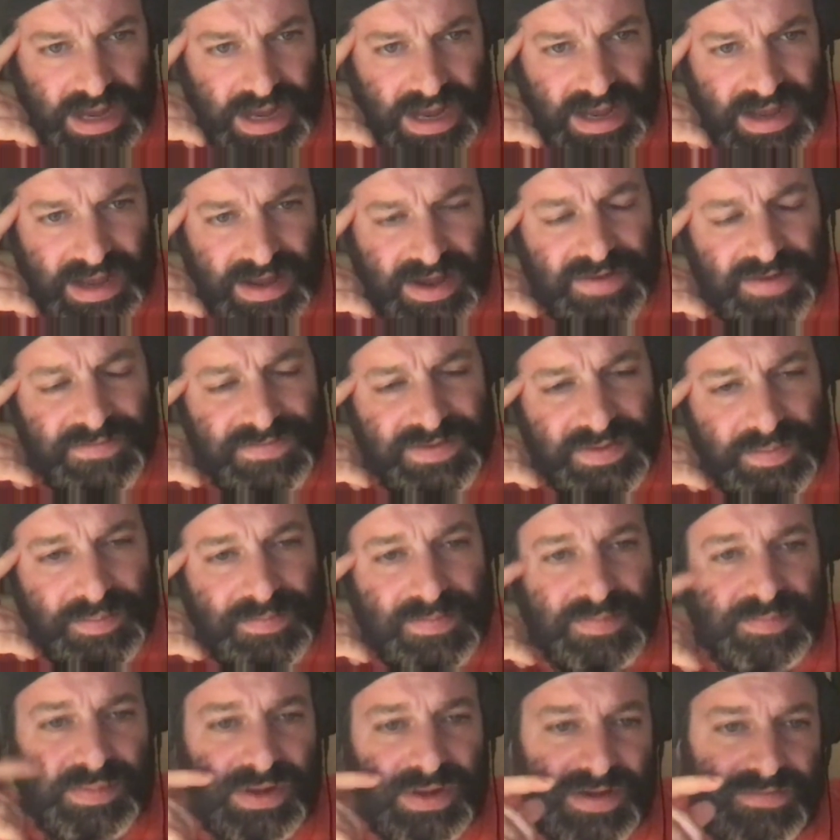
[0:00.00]
uh, of the
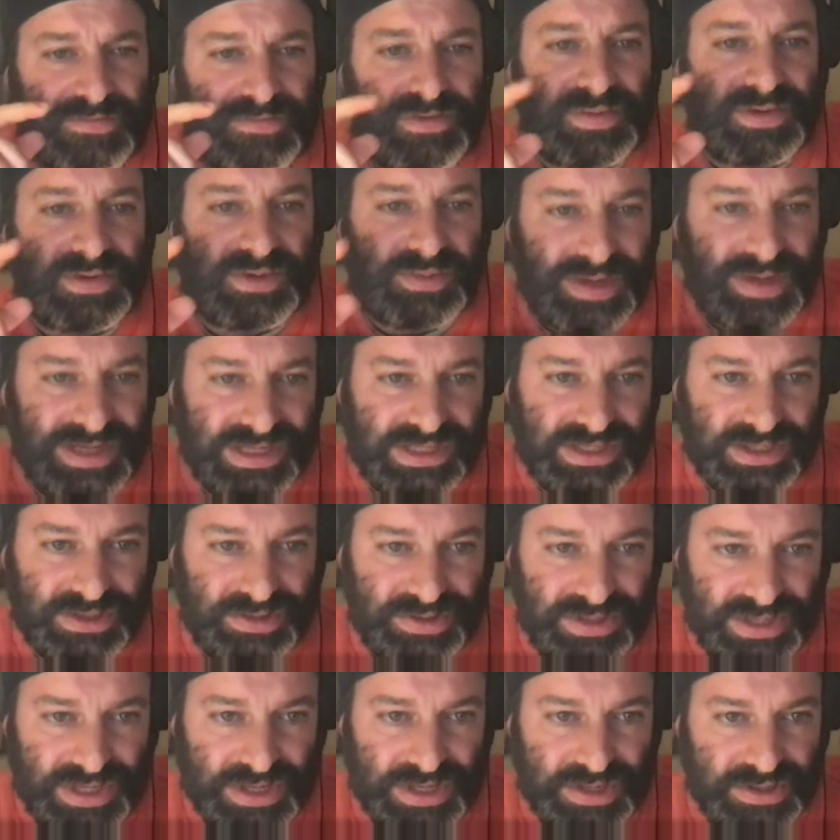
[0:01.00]
platforms we do
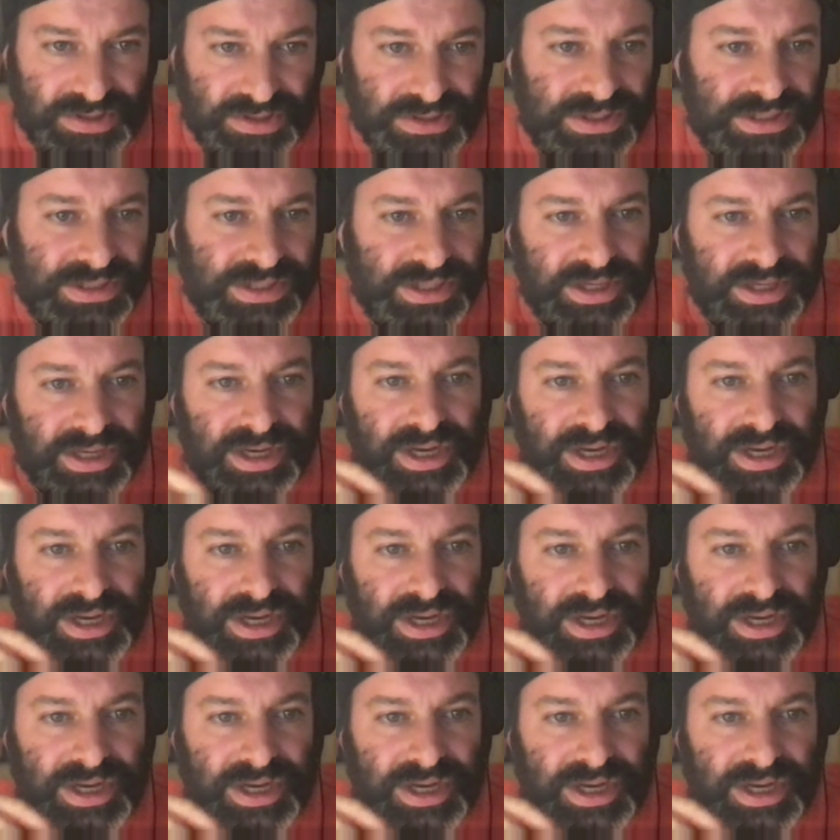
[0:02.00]
use,